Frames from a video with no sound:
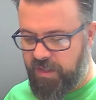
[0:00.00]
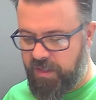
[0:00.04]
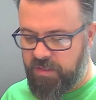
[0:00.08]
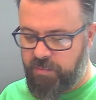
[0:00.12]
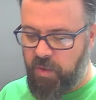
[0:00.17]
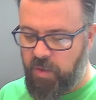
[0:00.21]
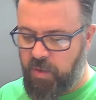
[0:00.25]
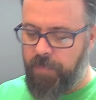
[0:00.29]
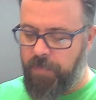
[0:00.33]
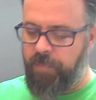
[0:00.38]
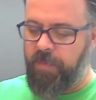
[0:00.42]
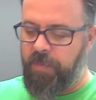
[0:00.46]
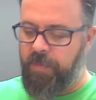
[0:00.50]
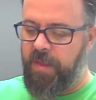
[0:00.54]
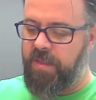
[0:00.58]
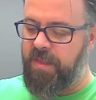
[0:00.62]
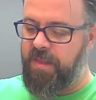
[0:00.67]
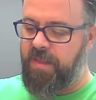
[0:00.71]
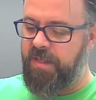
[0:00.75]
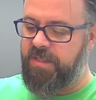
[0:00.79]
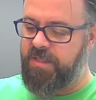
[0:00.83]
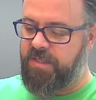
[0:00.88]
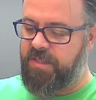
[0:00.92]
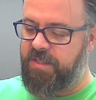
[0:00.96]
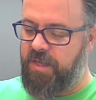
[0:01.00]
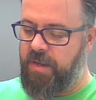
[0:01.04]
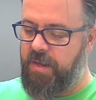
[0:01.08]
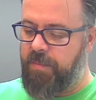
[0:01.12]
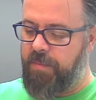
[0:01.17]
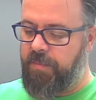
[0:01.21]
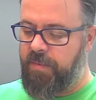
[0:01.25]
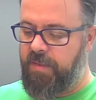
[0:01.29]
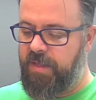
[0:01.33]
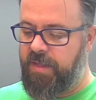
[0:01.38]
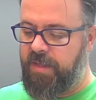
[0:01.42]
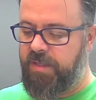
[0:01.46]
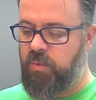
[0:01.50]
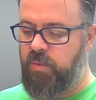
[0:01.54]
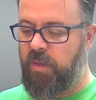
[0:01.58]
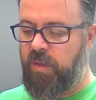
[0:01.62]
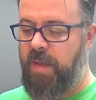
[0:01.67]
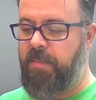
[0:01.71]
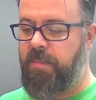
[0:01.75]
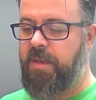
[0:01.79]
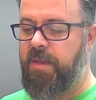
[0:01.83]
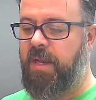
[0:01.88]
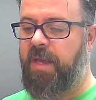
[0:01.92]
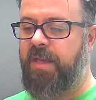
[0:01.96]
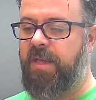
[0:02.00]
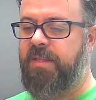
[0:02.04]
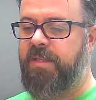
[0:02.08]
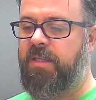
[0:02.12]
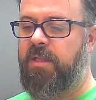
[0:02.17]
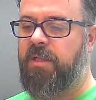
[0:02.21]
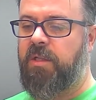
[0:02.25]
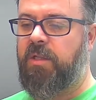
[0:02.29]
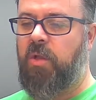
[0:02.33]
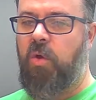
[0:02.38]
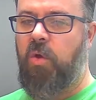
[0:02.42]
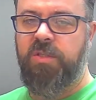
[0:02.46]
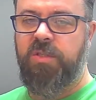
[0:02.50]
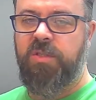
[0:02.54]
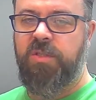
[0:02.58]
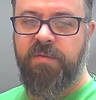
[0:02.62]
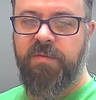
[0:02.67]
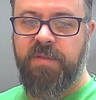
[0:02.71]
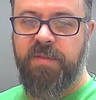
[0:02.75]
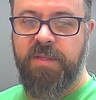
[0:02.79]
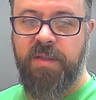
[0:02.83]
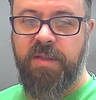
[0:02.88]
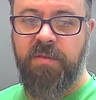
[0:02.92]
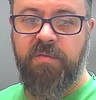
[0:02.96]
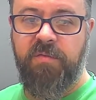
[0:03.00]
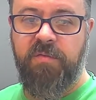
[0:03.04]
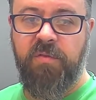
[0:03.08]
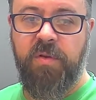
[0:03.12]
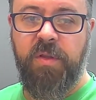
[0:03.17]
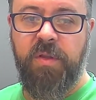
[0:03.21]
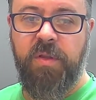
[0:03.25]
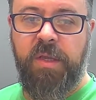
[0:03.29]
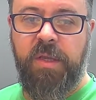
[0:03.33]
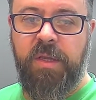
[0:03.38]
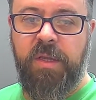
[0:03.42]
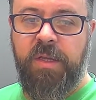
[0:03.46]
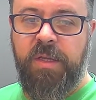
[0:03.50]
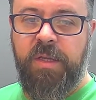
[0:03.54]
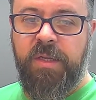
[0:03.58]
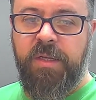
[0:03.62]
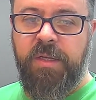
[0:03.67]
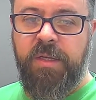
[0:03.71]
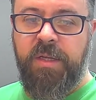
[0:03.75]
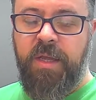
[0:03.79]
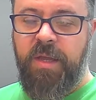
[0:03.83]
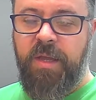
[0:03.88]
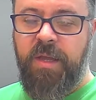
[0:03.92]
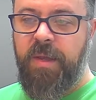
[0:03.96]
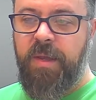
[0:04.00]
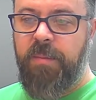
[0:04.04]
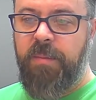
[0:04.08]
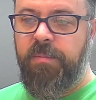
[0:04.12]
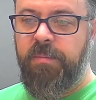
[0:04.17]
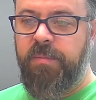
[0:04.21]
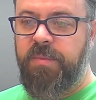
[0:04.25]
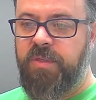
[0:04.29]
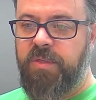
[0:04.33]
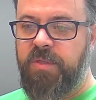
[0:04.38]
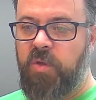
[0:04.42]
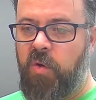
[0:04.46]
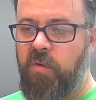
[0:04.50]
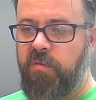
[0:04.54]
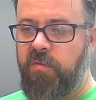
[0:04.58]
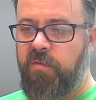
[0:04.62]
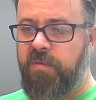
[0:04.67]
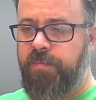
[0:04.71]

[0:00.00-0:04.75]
But this will emulate a lot of the different sort of